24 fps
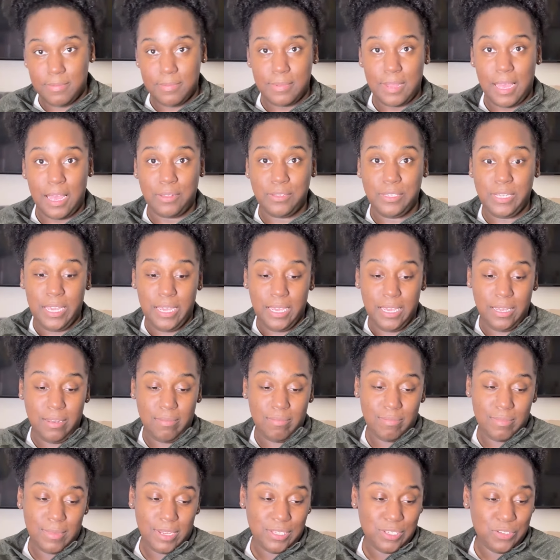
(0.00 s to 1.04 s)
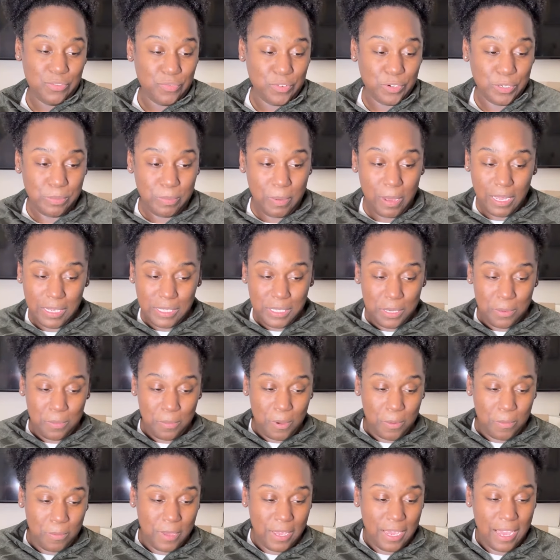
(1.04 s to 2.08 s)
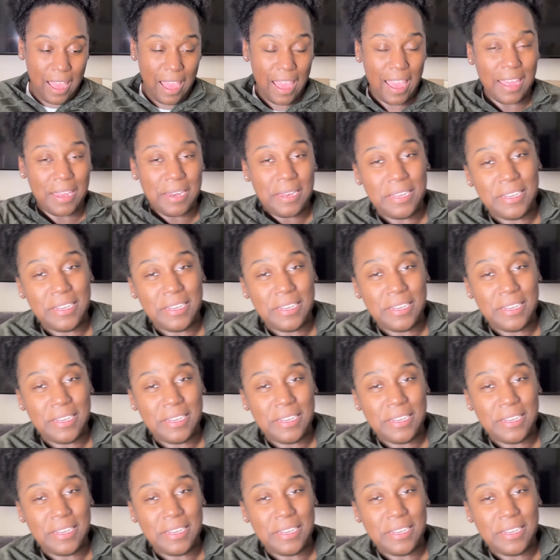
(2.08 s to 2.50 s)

I'll take it. That's the first positive one we got.